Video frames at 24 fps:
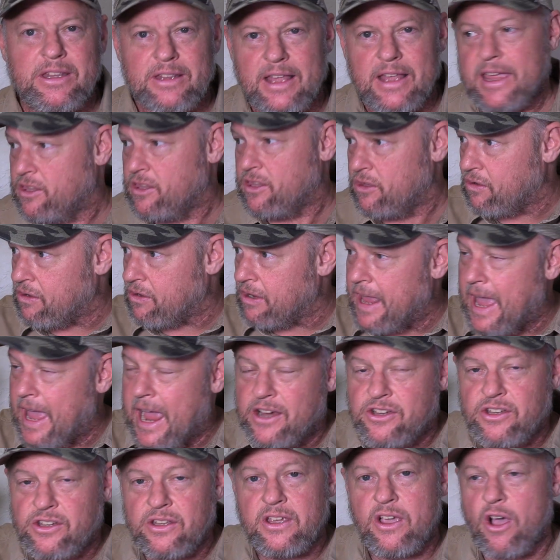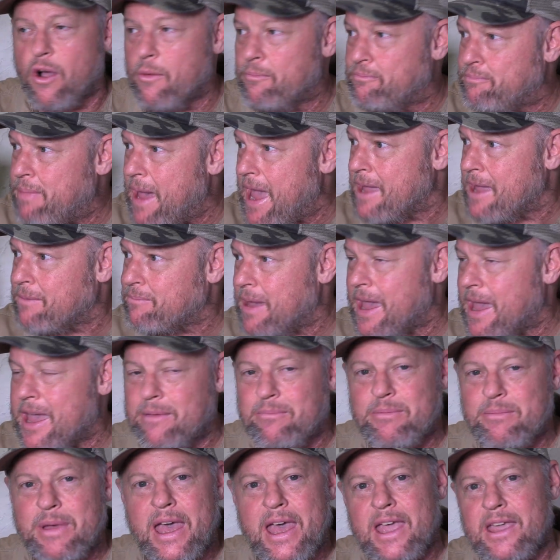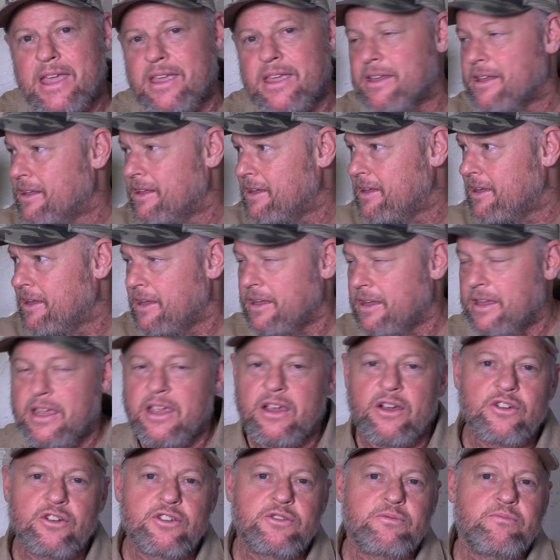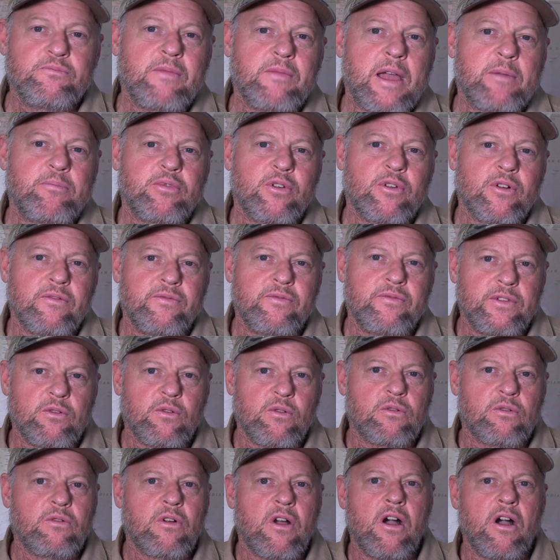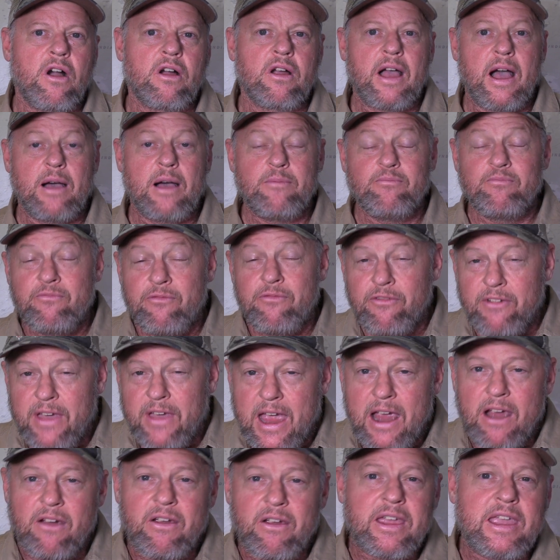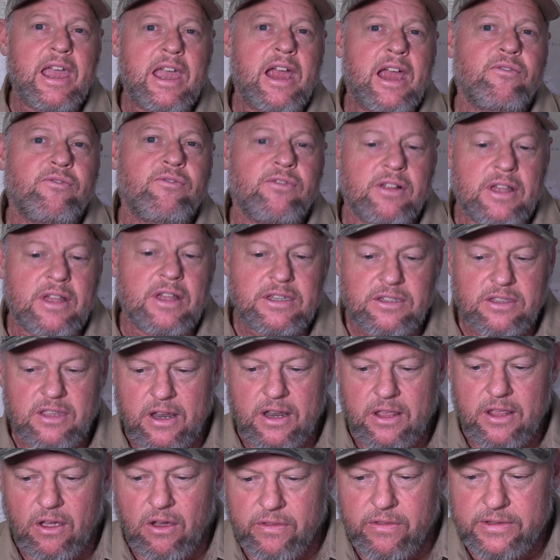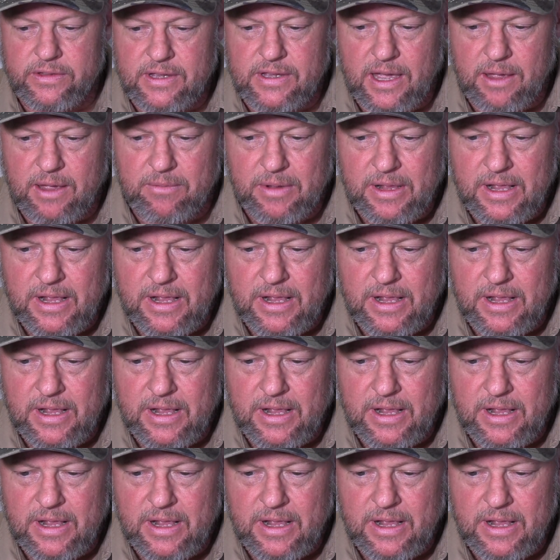you can actually go bang, bang, bang, here's my proof you were wrong. I'm very careful. I study all the time.